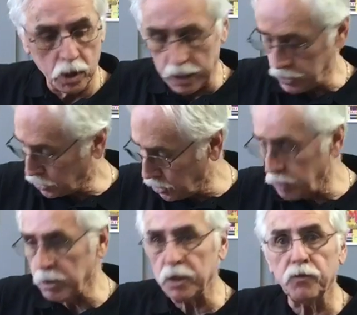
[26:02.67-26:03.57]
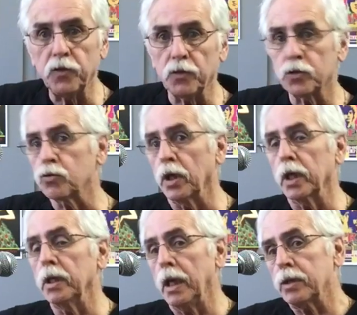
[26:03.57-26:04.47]
it's going to be the 5th string,
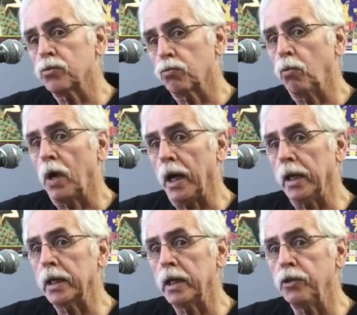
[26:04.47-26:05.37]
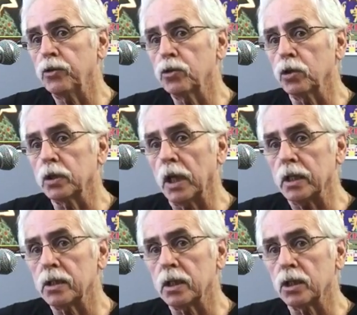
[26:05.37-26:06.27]
and that's why Keith took that
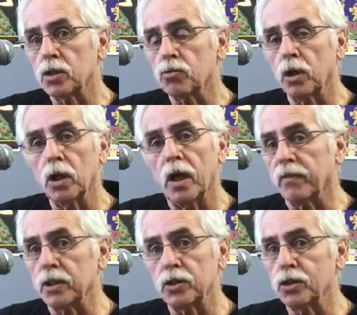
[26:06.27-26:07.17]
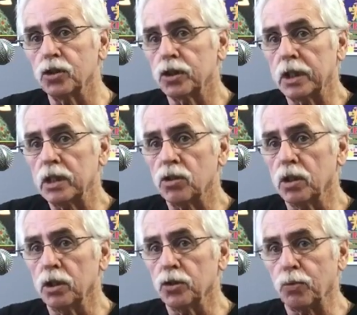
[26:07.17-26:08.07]
6th string off, because it just gets in
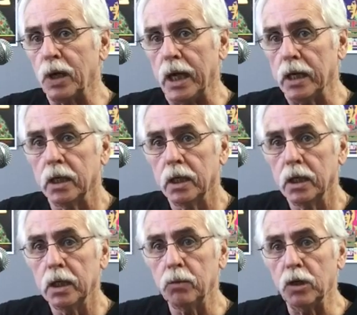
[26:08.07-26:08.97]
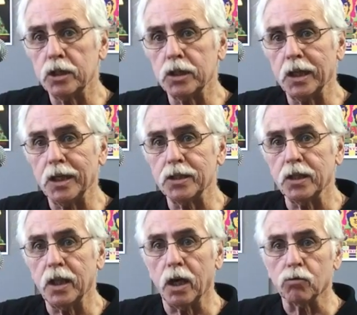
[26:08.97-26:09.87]
his way. He wants to get to
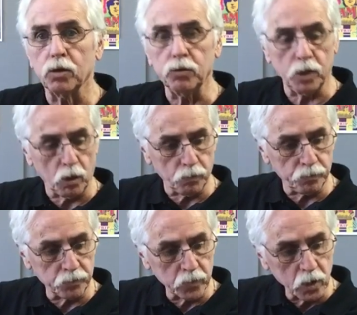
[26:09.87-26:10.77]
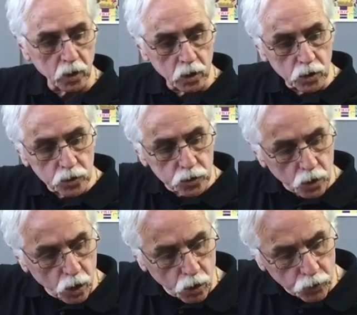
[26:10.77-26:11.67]
that root note.
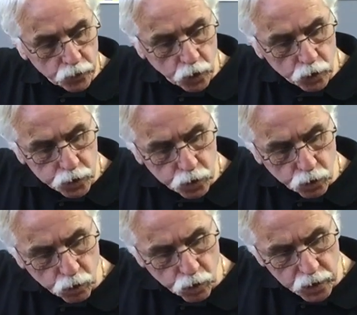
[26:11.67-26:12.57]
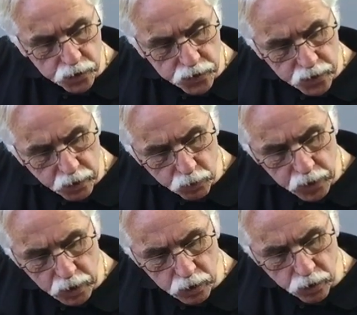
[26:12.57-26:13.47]
So those chords that we
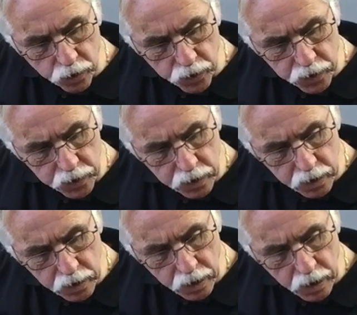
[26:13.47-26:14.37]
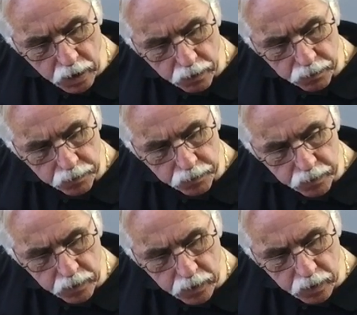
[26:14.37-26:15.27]
learned,
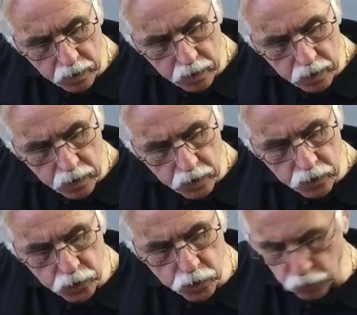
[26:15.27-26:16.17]
the 2